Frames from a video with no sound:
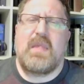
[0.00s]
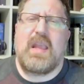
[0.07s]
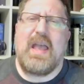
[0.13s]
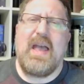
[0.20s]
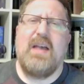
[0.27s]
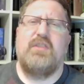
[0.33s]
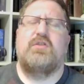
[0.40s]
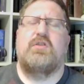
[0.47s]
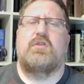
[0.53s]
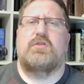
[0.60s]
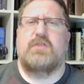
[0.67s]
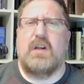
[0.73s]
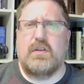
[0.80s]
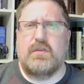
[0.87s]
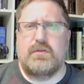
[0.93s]
Ask
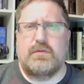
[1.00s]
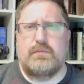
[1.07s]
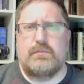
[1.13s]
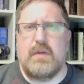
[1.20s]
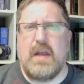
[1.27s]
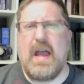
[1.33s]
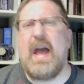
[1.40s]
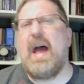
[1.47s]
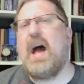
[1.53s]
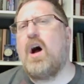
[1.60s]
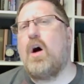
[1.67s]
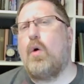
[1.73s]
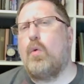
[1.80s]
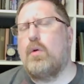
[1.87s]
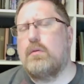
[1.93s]
yourself,
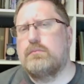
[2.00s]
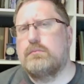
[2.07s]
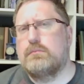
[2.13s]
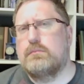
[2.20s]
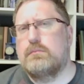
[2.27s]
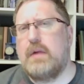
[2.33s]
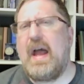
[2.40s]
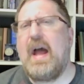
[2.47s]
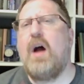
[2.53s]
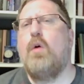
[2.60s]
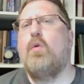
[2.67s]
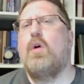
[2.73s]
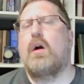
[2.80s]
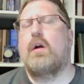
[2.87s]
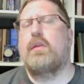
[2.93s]
how? How
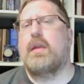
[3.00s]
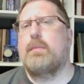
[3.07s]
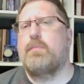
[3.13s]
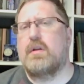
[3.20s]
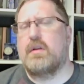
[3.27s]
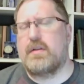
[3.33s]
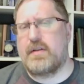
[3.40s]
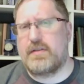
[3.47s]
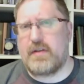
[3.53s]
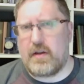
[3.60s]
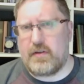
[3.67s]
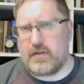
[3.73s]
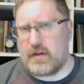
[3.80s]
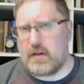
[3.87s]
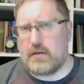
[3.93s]
are they
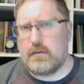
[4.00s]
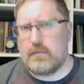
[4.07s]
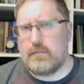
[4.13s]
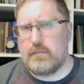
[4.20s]
politicizing it?